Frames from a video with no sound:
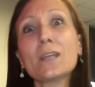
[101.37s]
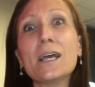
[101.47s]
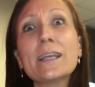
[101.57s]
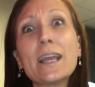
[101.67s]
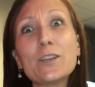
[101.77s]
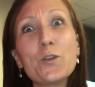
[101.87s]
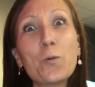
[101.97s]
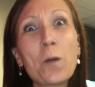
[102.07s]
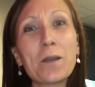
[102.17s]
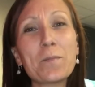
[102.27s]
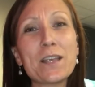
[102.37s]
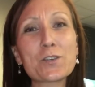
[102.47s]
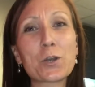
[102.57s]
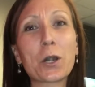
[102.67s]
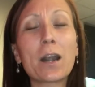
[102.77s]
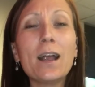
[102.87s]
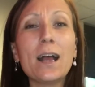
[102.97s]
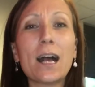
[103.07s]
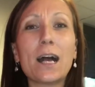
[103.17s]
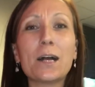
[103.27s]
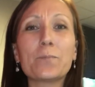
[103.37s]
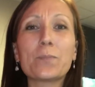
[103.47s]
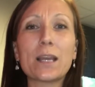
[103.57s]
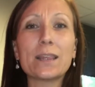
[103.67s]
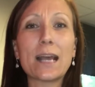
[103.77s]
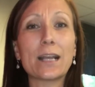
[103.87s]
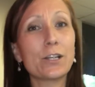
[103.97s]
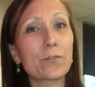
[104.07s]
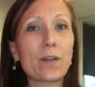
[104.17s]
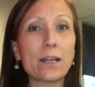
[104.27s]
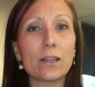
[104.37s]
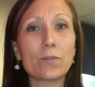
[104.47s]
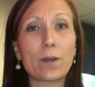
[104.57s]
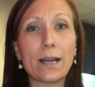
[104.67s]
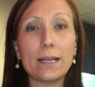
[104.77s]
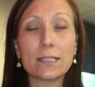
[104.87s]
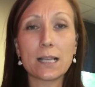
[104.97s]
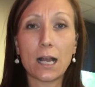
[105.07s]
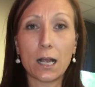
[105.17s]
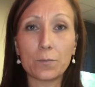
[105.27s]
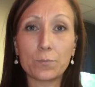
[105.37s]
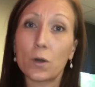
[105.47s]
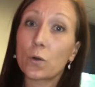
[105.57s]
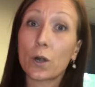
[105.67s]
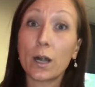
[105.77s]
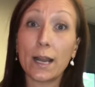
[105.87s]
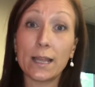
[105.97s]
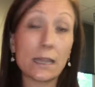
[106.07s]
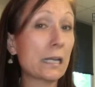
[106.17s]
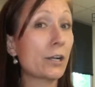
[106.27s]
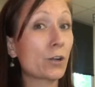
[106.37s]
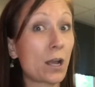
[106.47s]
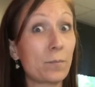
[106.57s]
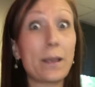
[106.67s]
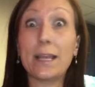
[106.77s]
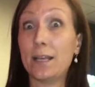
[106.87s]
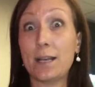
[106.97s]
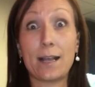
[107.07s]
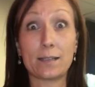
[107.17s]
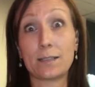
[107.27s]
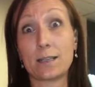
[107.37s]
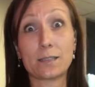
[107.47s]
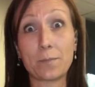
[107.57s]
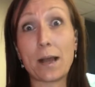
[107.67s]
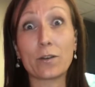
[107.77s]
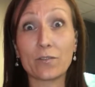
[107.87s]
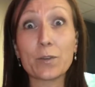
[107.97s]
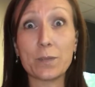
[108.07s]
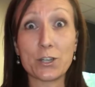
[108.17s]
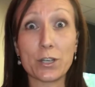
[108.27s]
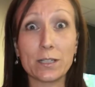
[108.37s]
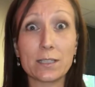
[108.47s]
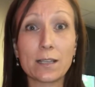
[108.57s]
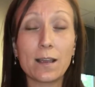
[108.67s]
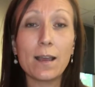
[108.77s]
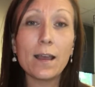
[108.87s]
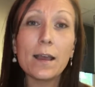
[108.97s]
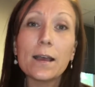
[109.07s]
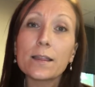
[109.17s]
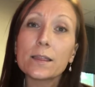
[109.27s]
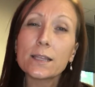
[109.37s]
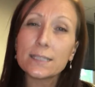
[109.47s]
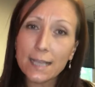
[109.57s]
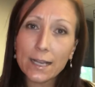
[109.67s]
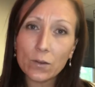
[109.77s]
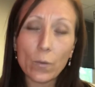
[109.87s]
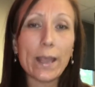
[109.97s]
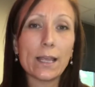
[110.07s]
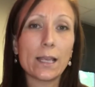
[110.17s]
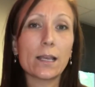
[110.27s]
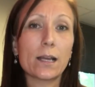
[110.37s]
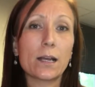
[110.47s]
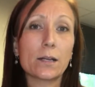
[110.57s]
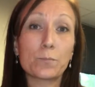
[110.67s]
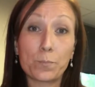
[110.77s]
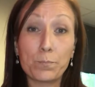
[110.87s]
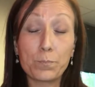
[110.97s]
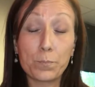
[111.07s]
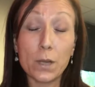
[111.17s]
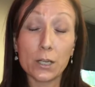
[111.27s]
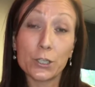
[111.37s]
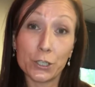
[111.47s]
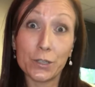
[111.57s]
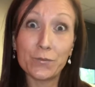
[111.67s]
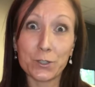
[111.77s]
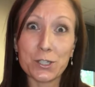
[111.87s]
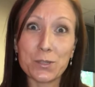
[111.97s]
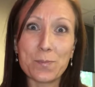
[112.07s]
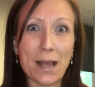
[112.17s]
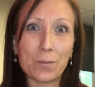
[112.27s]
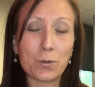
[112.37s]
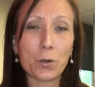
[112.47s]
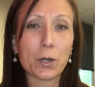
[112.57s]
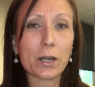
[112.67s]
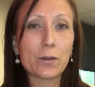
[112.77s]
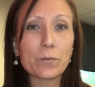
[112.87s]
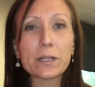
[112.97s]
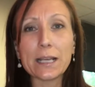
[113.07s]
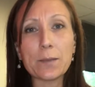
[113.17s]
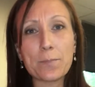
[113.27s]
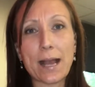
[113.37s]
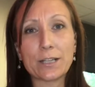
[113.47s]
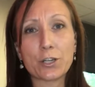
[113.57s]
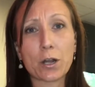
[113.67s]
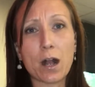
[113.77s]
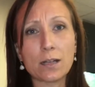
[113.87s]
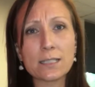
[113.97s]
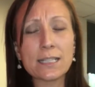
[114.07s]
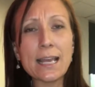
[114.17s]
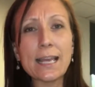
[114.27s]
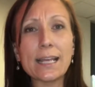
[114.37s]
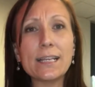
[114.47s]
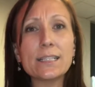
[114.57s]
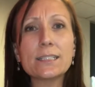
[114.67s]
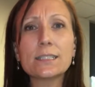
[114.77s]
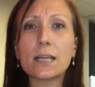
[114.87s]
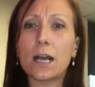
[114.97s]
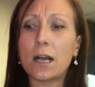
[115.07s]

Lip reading: again, you'll want to make sure that you're finding the right broker and that you're not paying an excess amount of commissions. The second way a good versus bad broker can really impact your cost is